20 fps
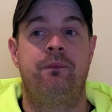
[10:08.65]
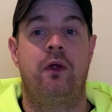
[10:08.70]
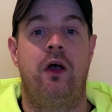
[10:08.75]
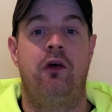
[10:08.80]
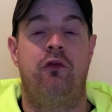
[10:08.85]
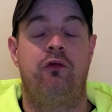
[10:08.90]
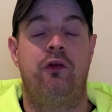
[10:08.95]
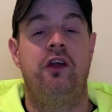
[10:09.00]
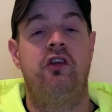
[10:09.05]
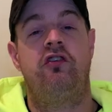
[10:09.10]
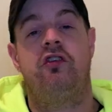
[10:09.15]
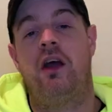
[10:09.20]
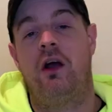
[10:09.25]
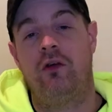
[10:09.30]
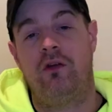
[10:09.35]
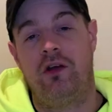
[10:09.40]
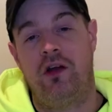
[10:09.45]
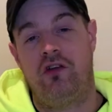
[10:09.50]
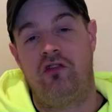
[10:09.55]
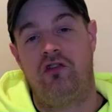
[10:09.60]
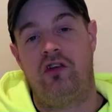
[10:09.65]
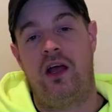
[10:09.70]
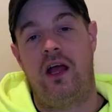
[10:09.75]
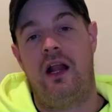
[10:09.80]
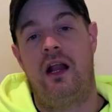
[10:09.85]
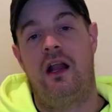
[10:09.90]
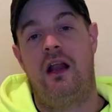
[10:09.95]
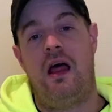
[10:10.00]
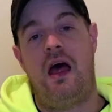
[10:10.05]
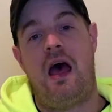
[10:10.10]
I've reached out to that
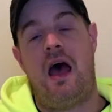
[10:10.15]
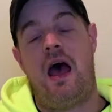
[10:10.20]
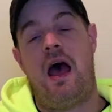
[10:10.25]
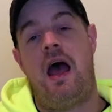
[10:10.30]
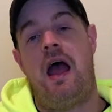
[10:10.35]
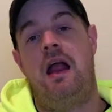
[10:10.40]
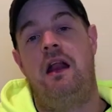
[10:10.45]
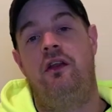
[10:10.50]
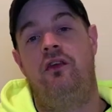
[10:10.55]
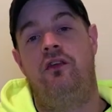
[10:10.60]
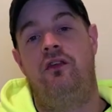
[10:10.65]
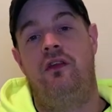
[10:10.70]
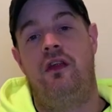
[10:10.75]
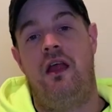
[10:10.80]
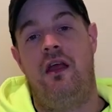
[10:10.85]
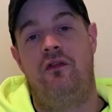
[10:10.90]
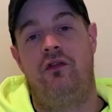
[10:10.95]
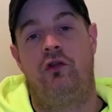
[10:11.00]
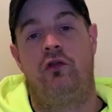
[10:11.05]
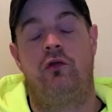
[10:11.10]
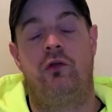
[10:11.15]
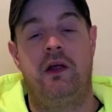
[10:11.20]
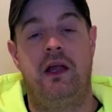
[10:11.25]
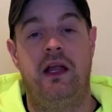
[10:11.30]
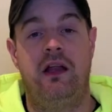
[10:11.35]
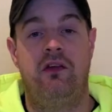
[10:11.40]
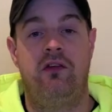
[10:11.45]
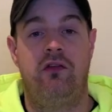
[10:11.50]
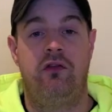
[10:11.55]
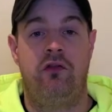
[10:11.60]
channel and they've
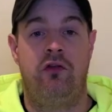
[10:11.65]
agreed